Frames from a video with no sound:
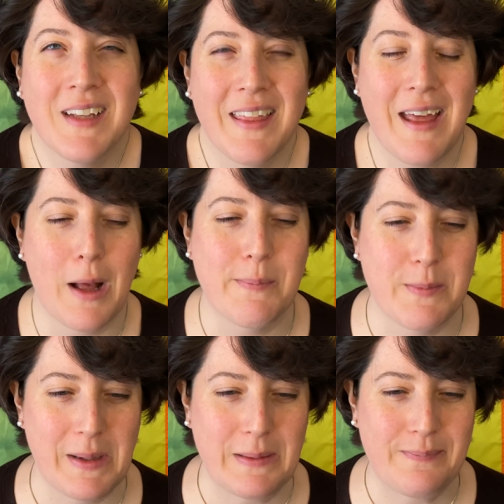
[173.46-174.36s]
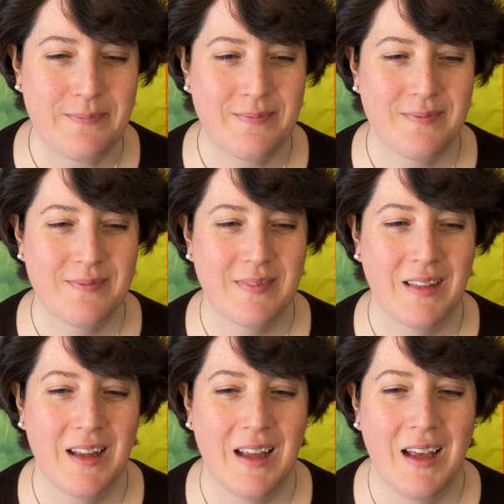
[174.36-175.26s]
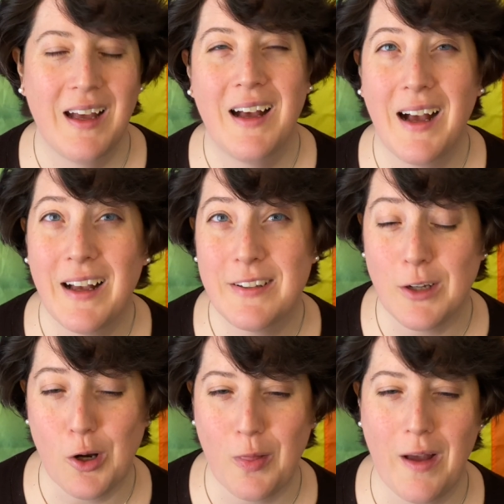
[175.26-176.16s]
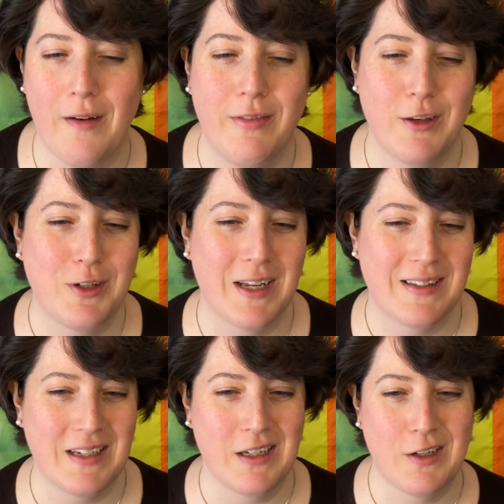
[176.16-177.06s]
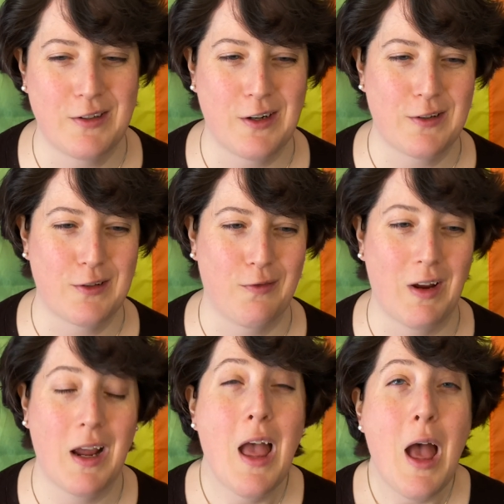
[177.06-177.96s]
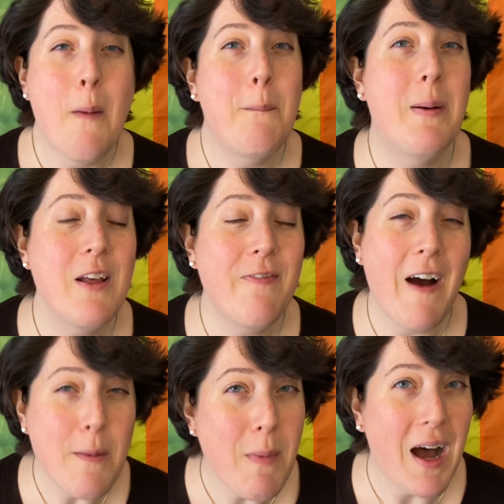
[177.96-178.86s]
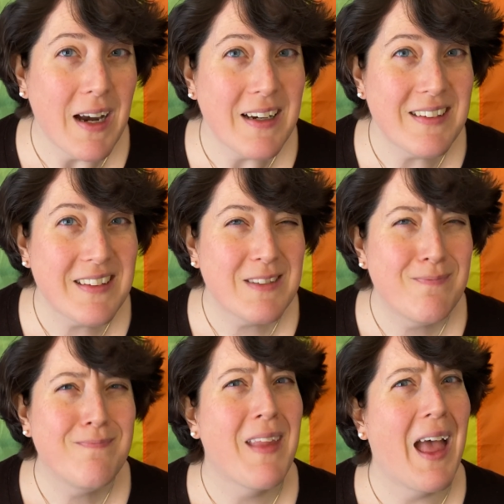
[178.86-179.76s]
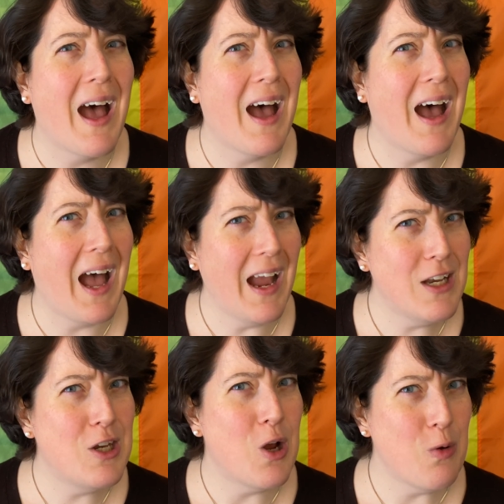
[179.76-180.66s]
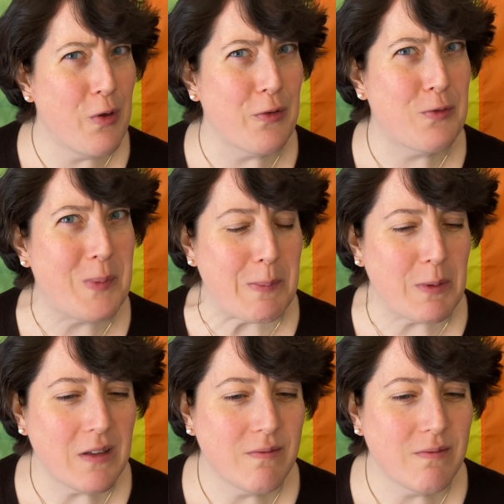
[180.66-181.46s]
That helps a bit. I still don't love that she gets healed and starts serving. But if I'm honest, I know those people.